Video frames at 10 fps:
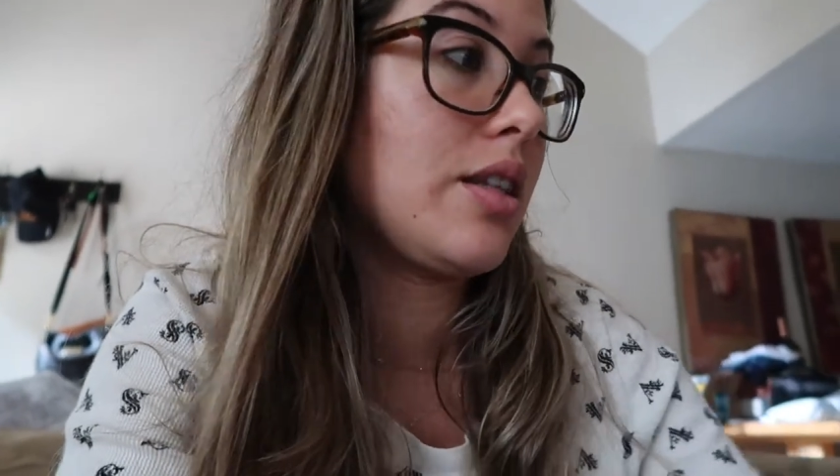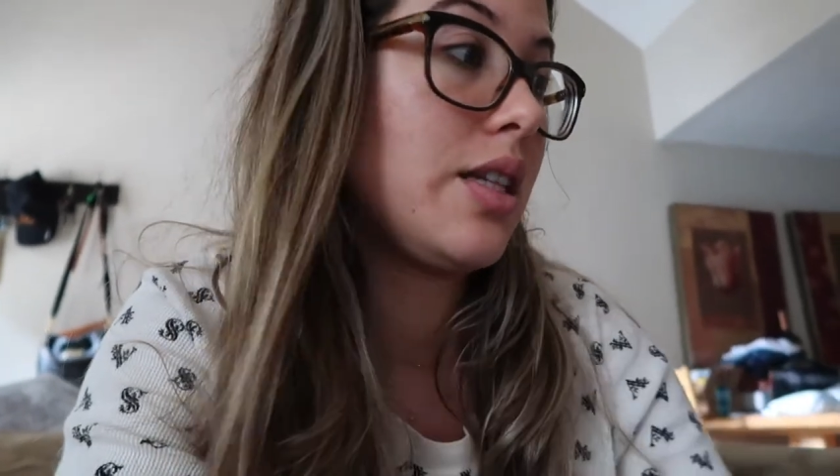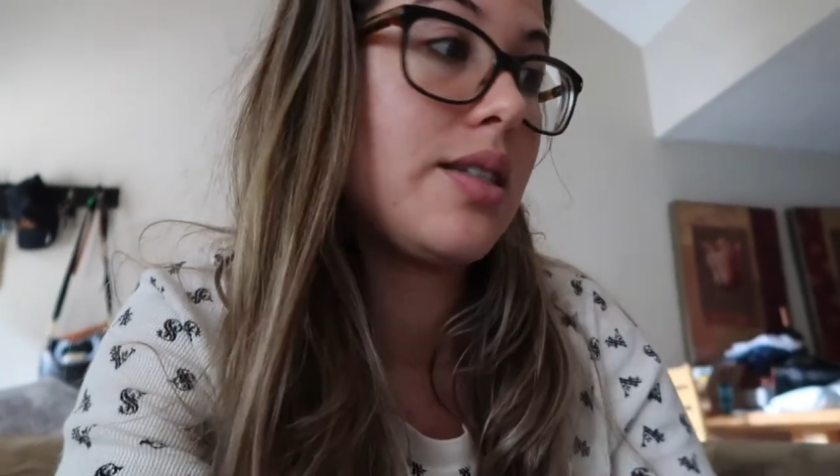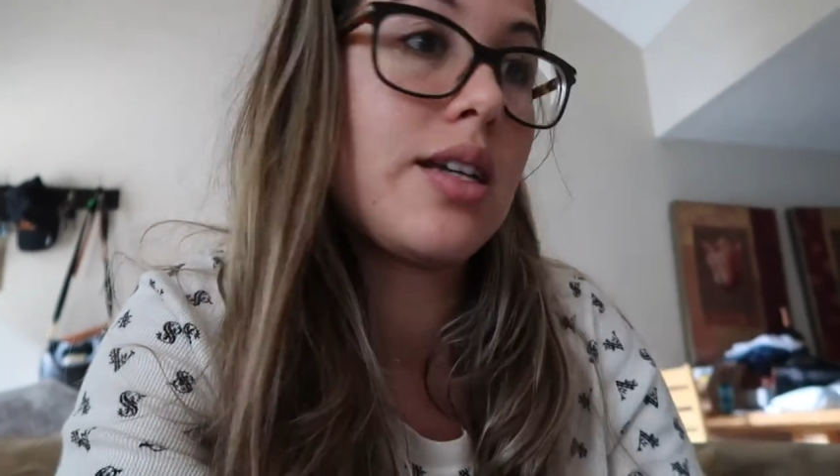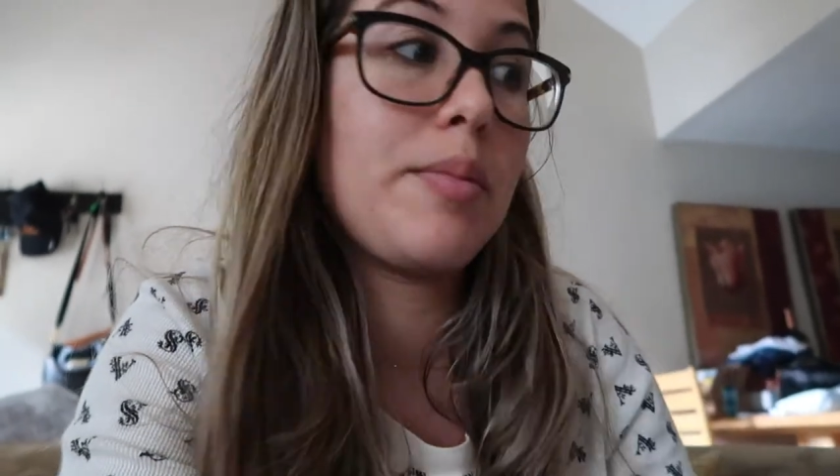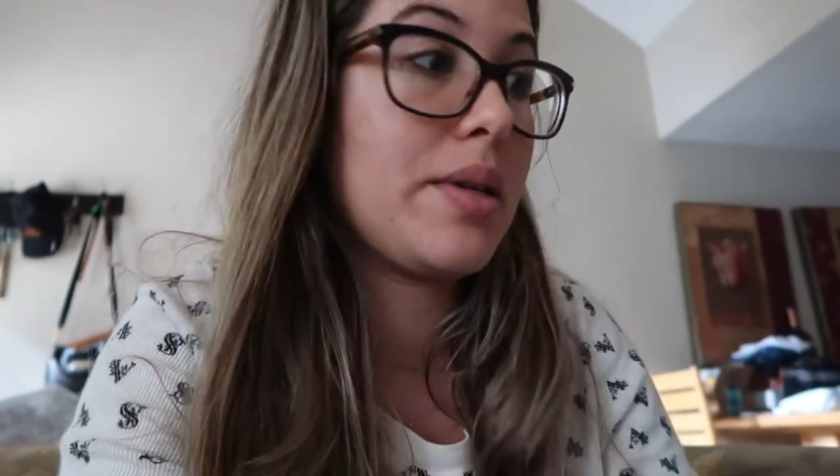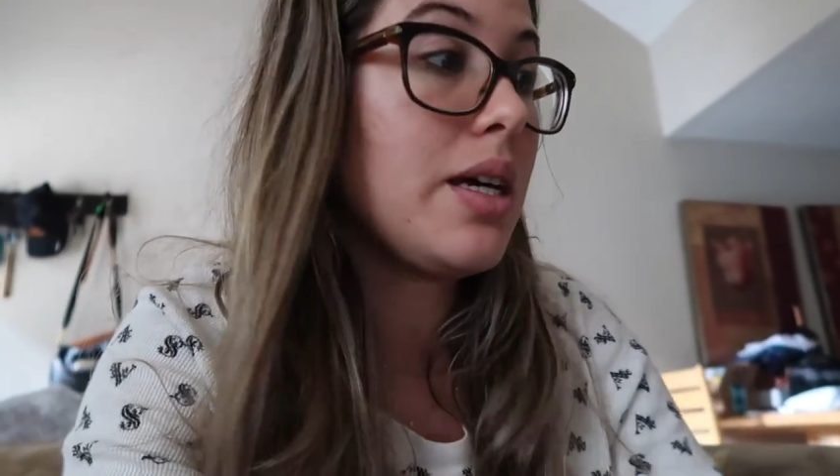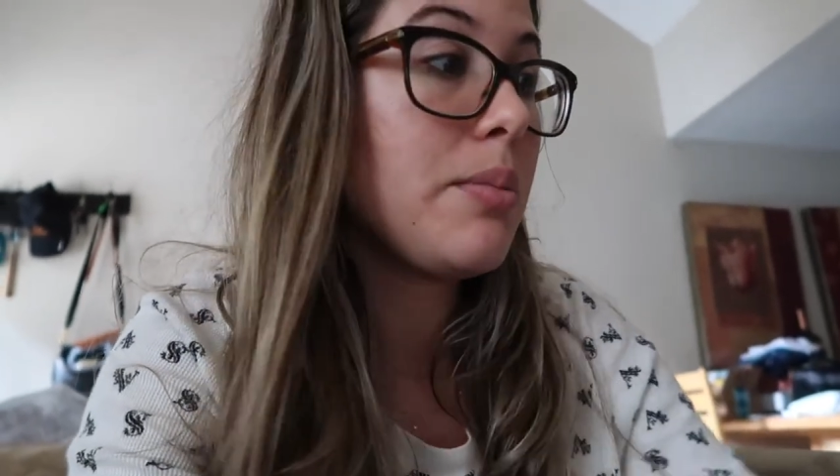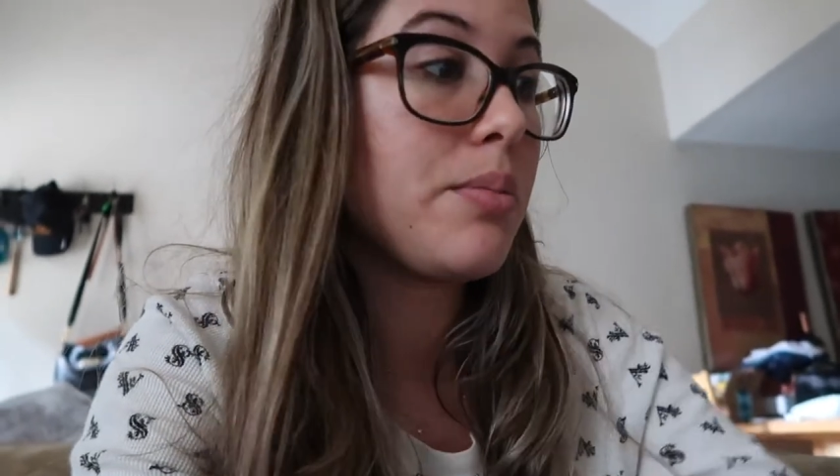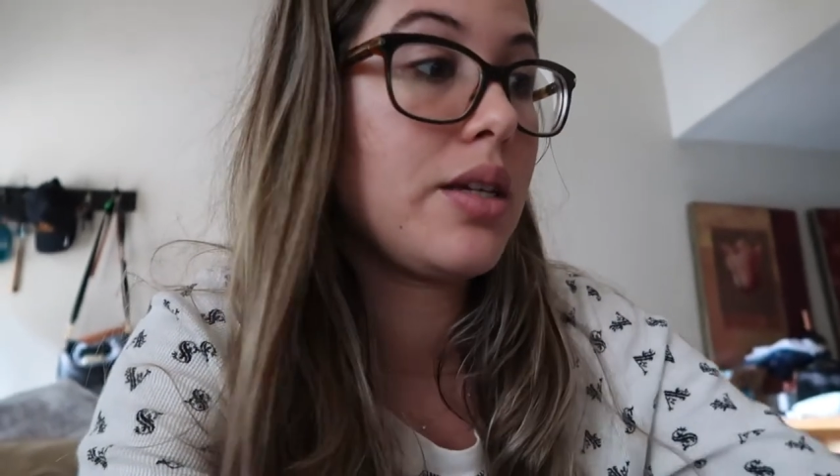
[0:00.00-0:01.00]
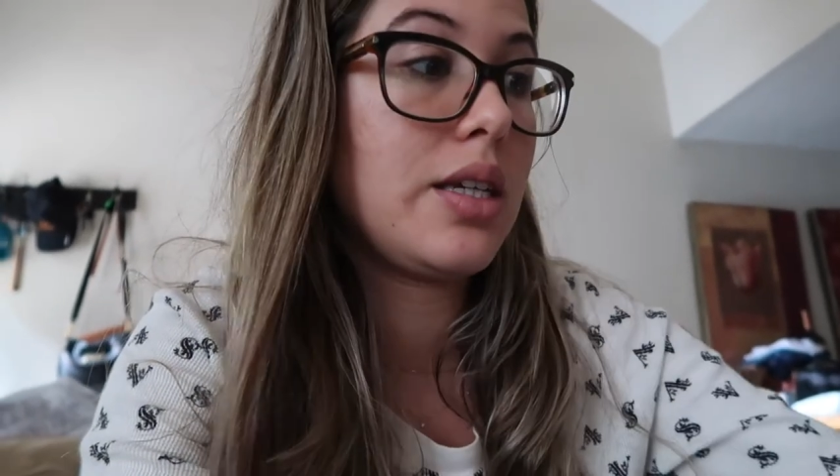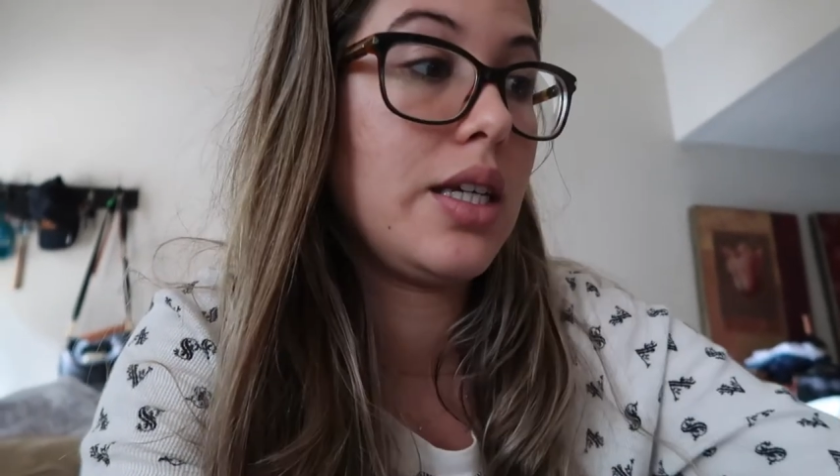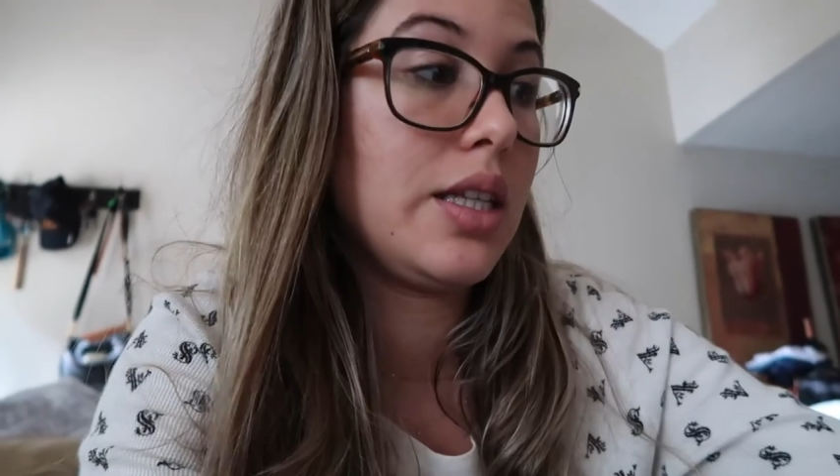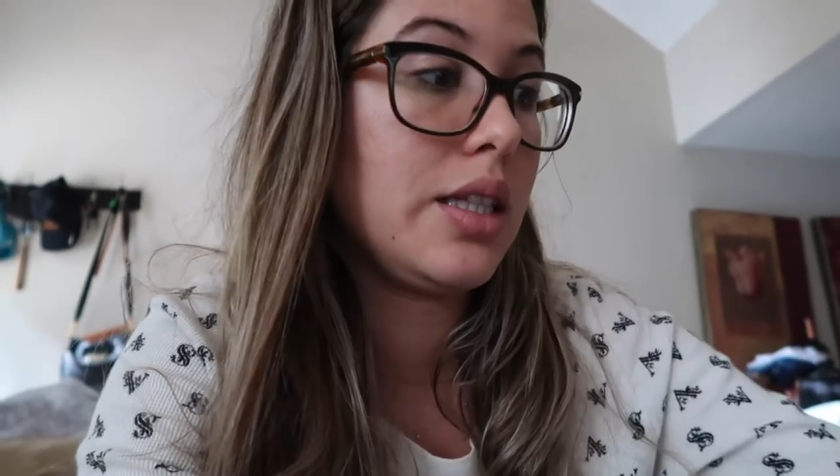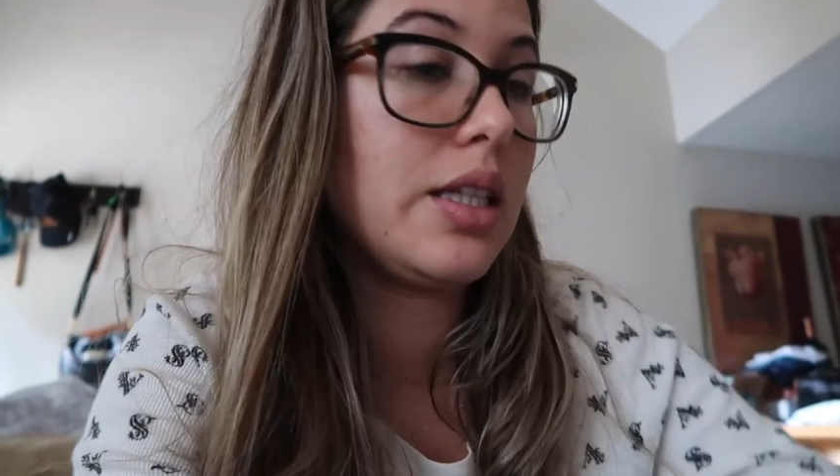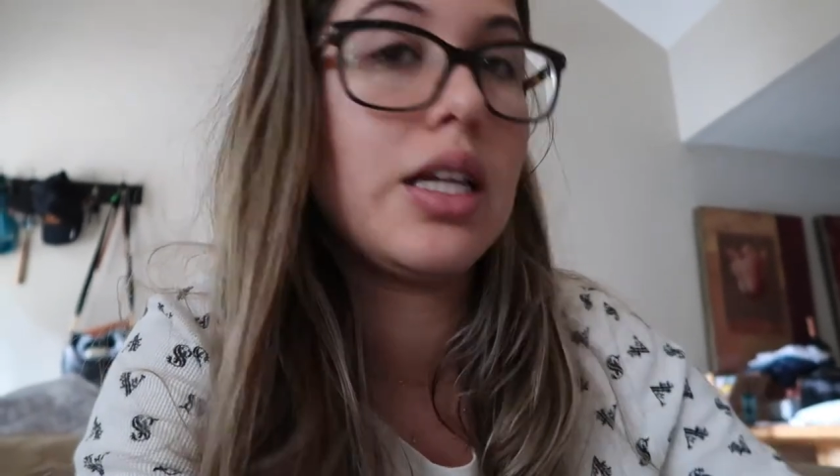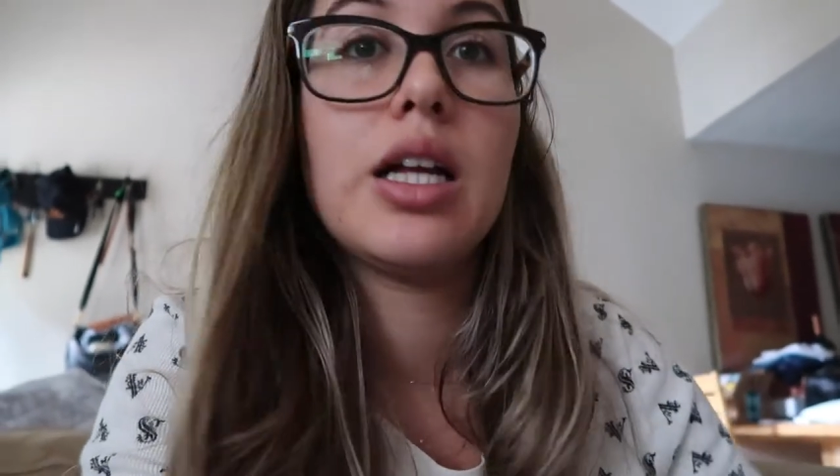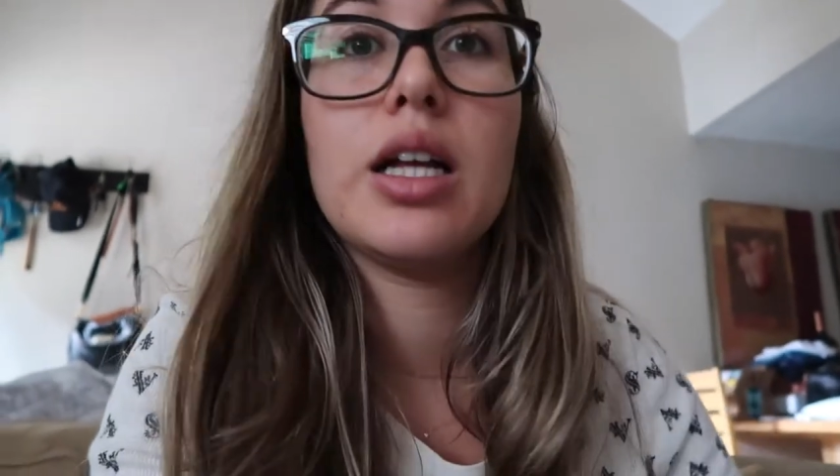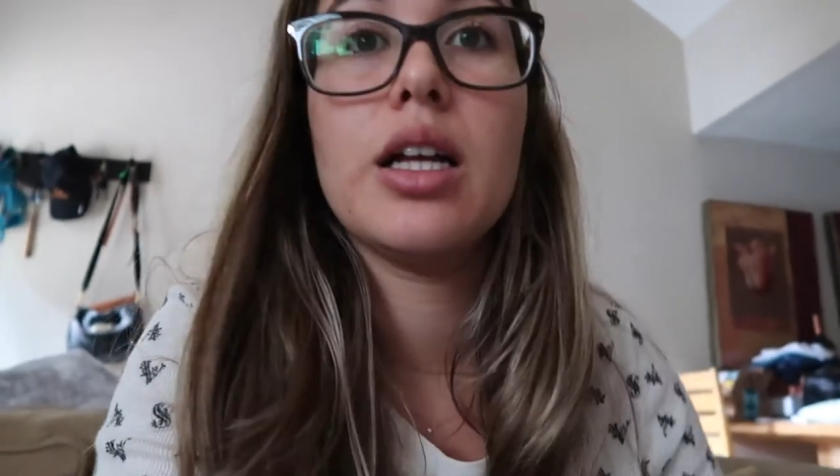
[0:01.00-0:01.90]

it's coming up in